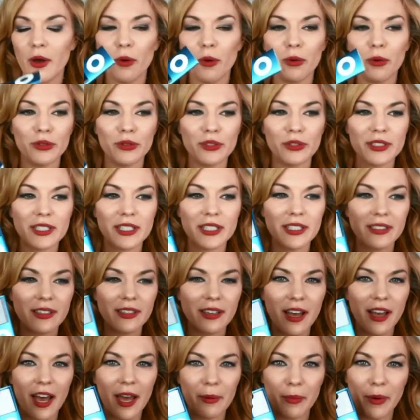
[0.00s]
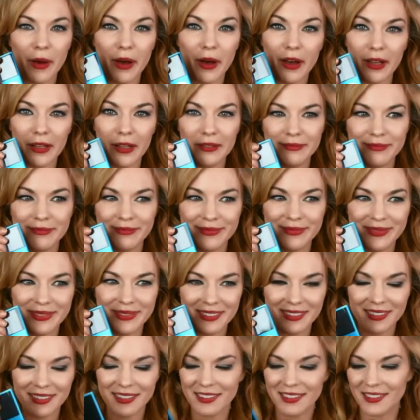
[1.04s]
old iPod.
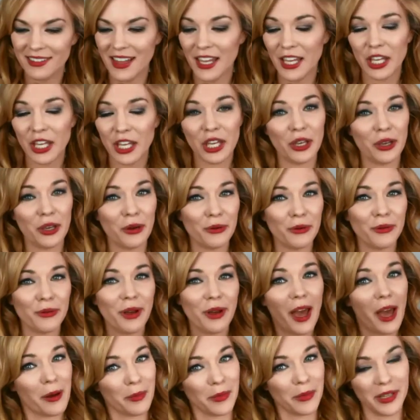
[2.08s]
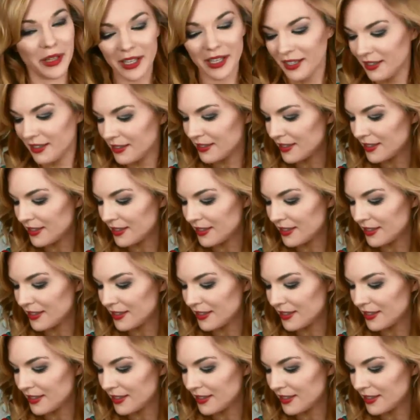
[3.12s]
Thank you, Emily.